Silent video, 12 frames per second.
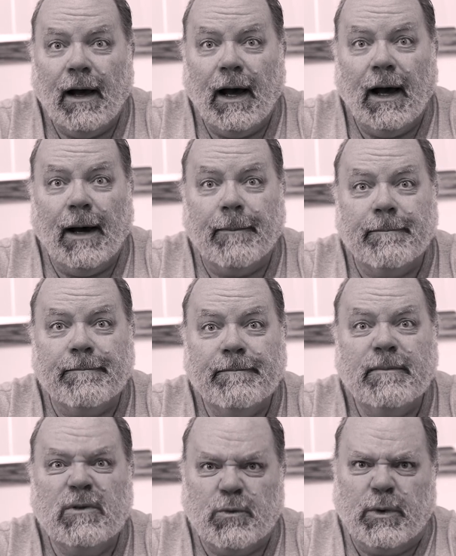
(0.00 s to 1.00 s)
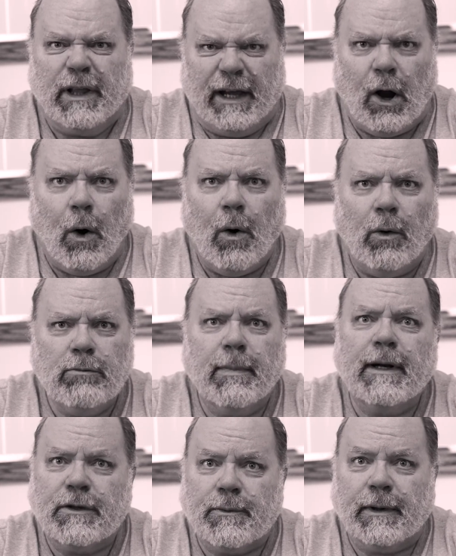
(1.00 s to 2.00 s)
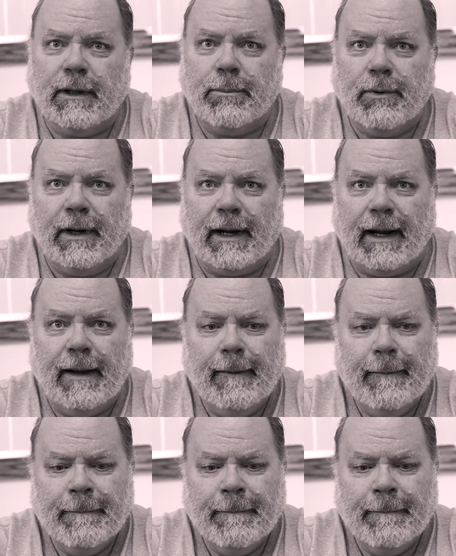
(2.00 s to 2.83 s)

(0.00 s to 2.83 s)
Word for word: Um, it's really cold, but it's really pretty.